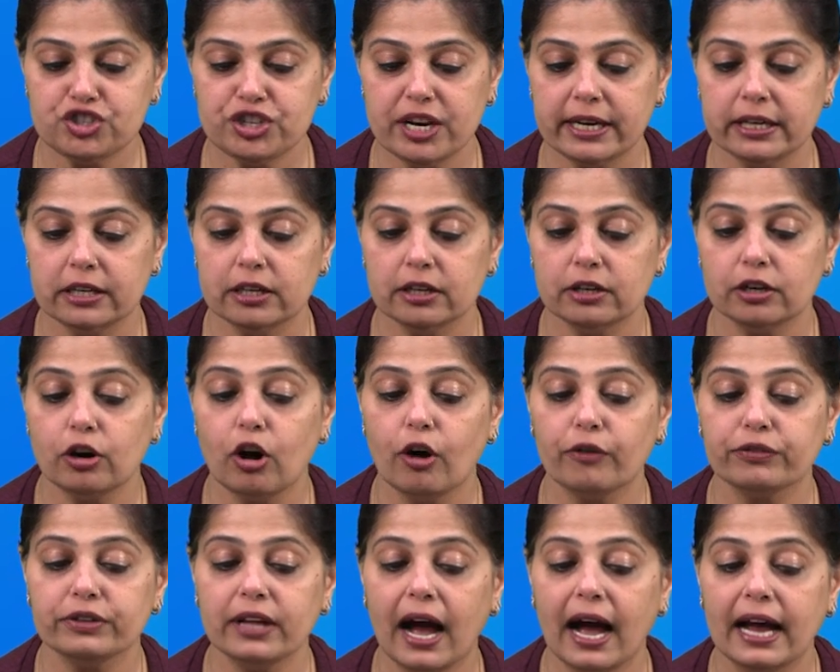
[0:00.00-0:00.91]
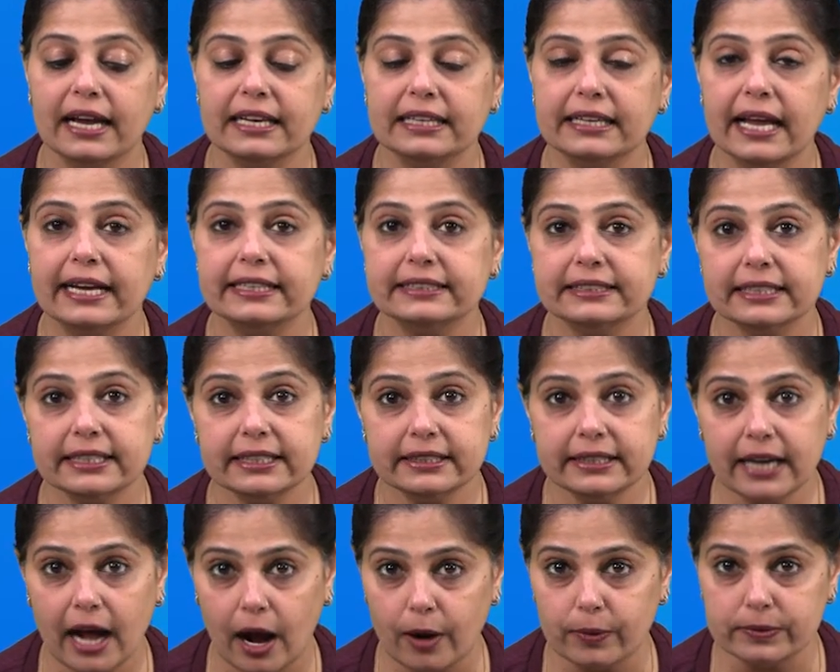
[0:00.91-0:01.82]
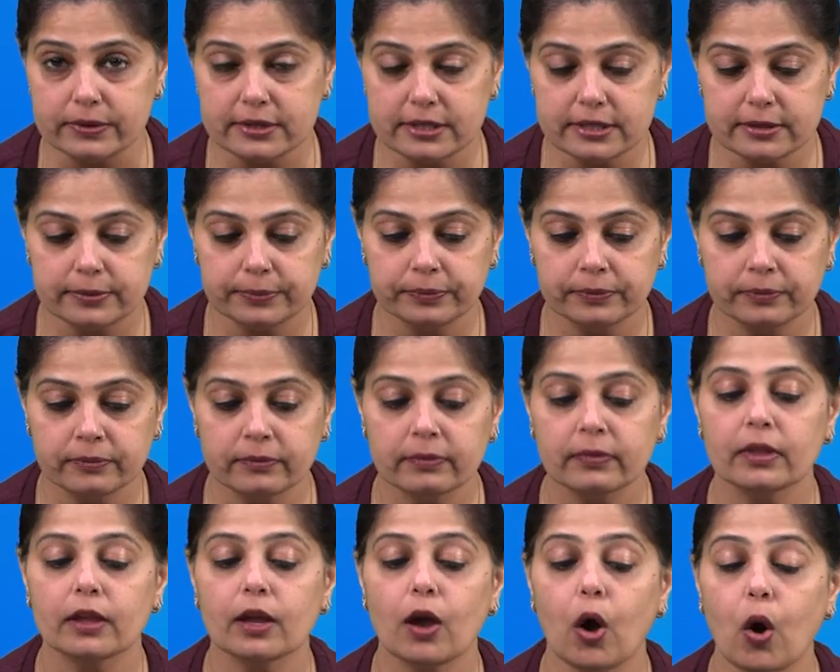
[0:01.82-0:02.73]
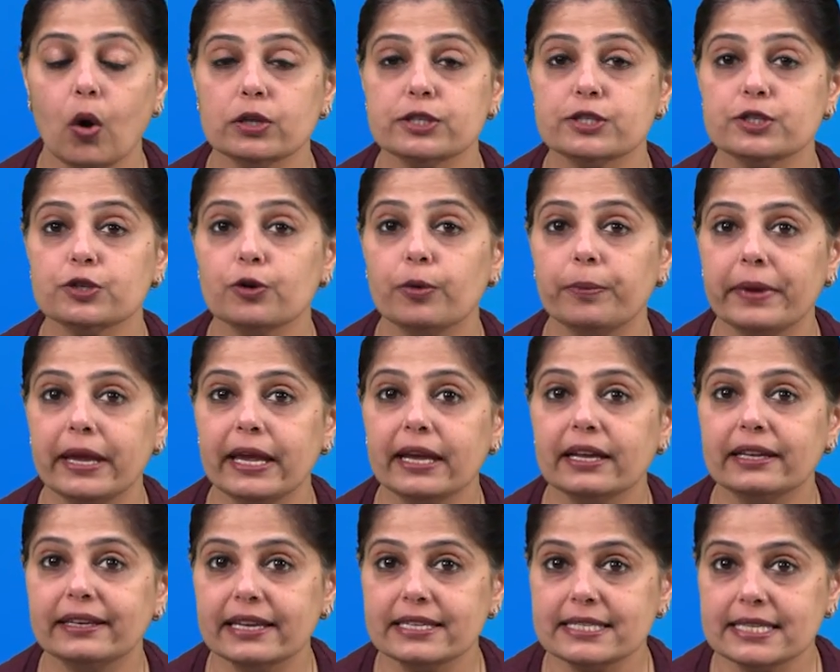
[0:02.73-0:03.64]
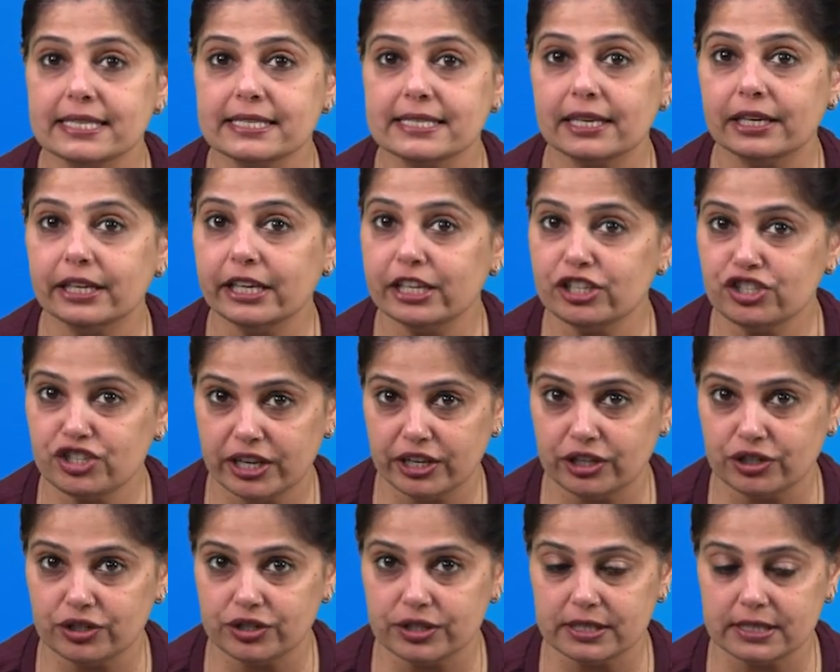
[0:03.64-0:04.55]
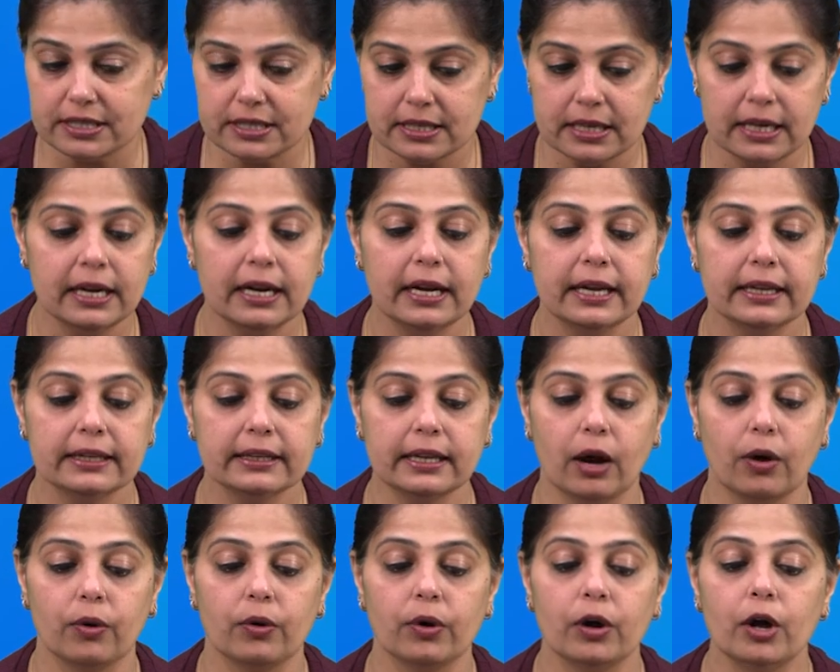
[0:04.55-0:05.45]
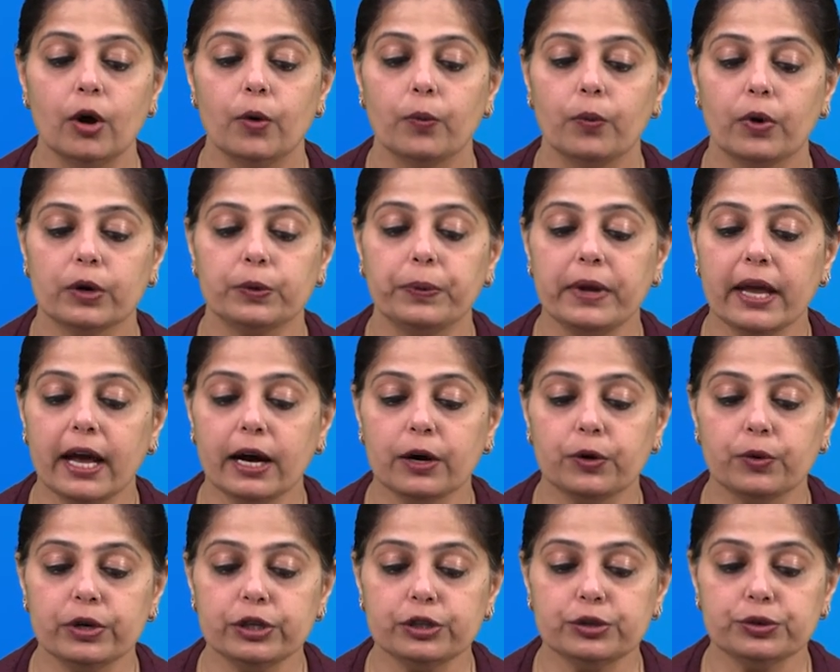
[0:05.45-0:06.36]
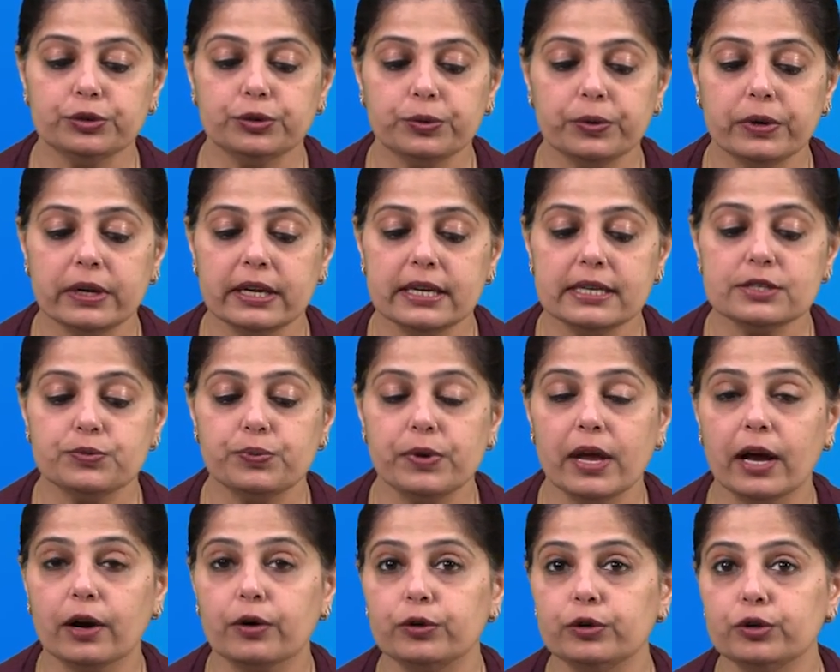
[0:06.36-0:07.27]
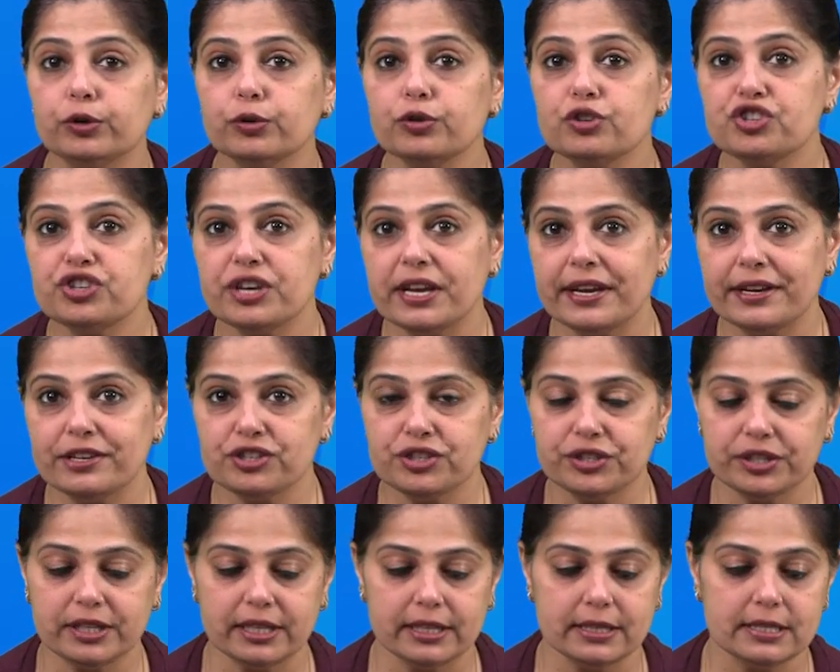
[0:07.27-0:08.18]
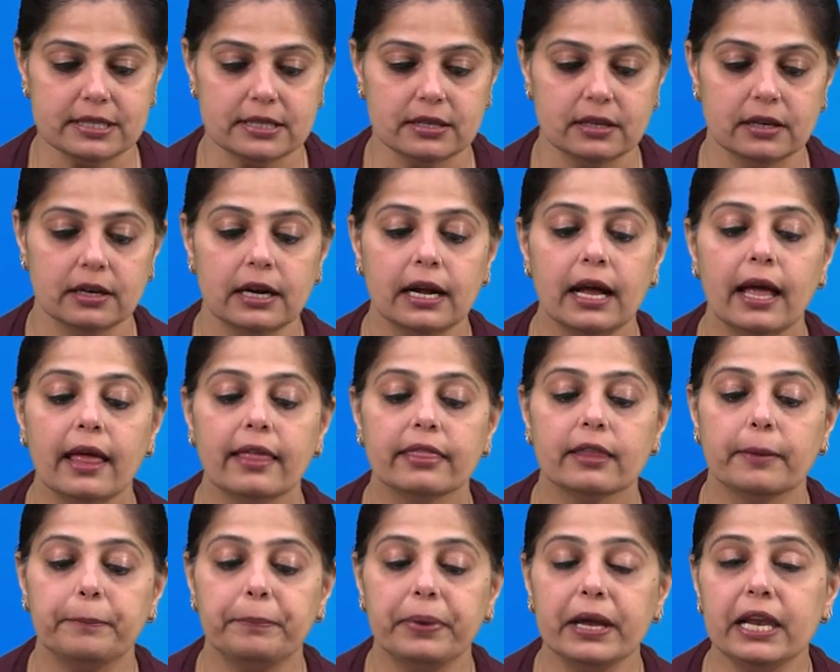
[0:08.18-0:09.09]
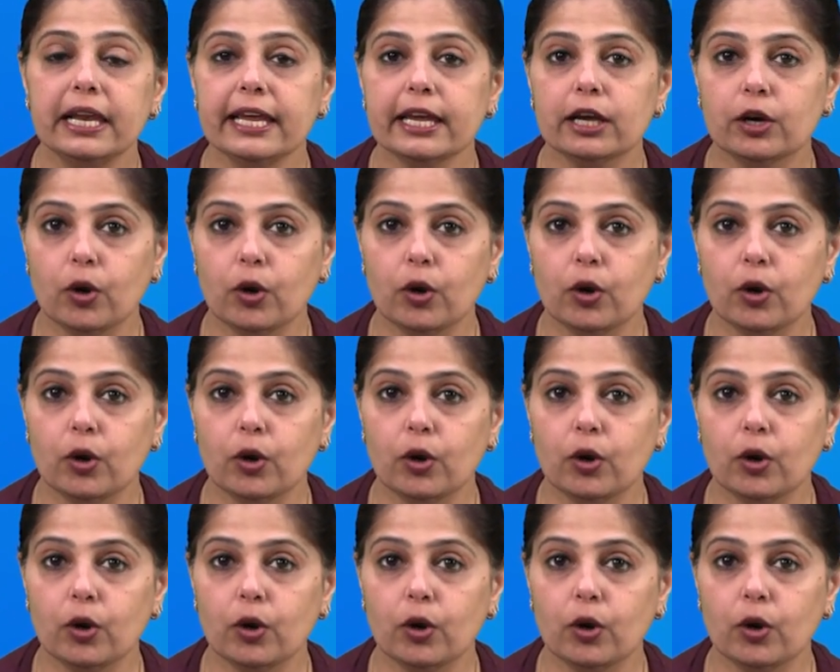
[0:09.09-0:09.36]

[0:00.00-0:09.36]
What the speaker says: gender of the highlighted nouns. Also make necessary changes. Now, what we are going to do is we are going to change this. The billy